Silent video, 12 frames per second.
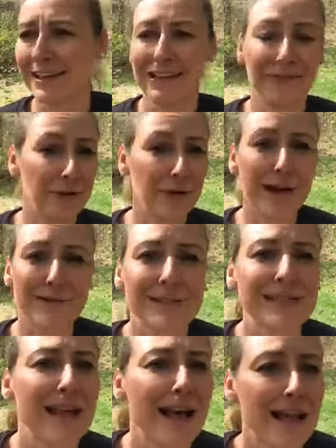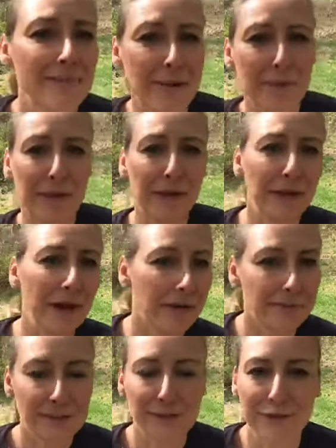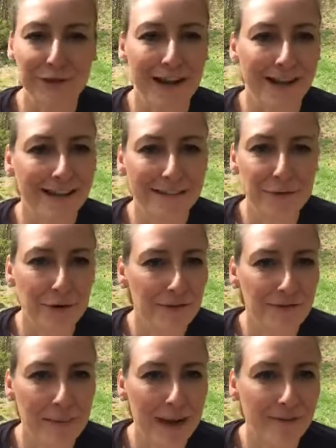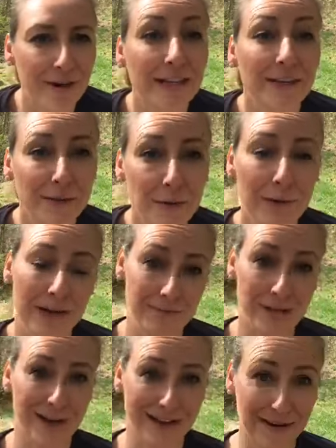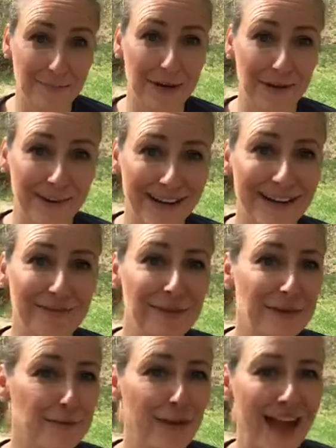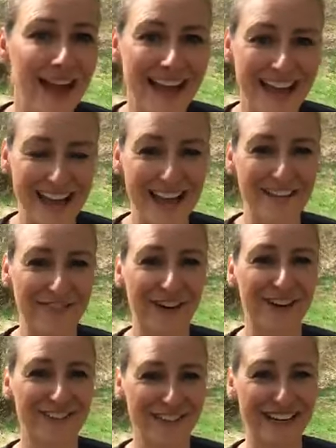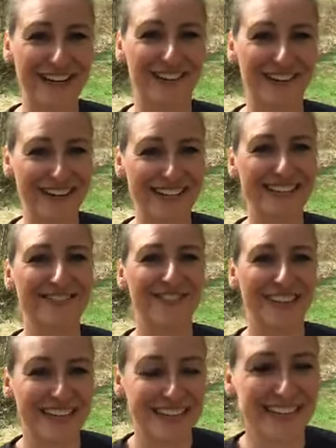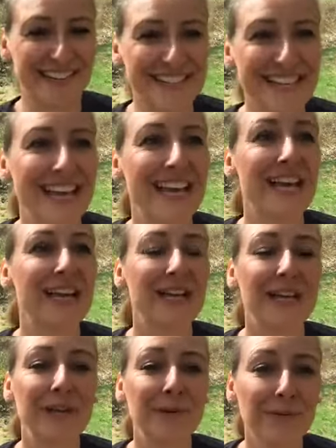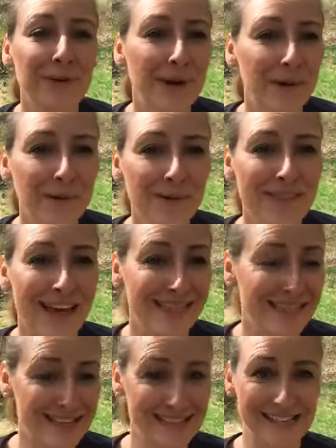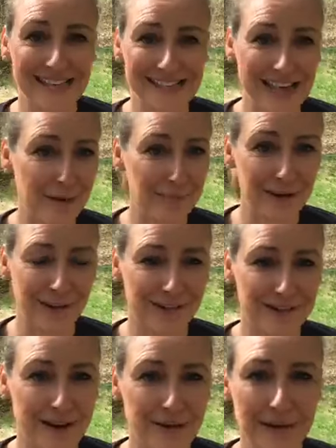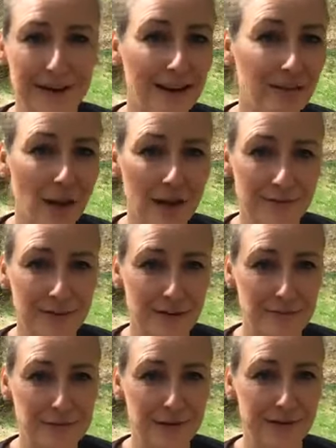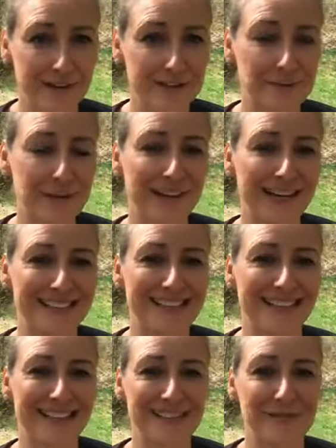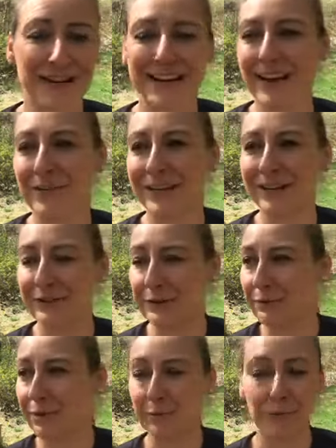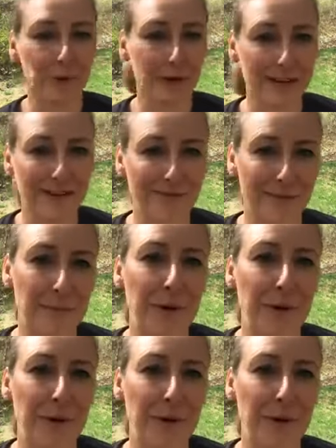If you're outside, maybe the garbage truck drove by, right? You know what I'm talking about, right? If you've ever recorded videos, you know that these things happen all the time. And a lot of you, I'm sure, are experiencing this right now, even with working from